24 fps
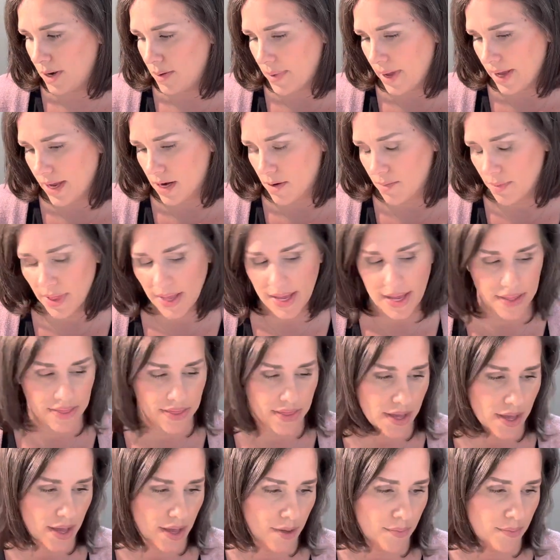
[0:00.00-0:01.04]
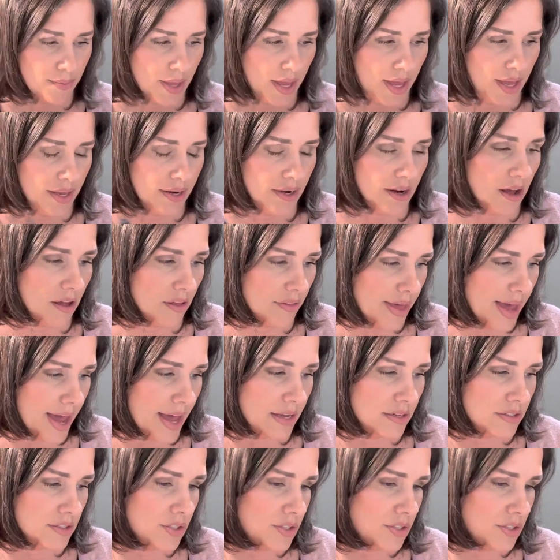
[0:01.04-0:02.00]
am I gonna plant them and all that.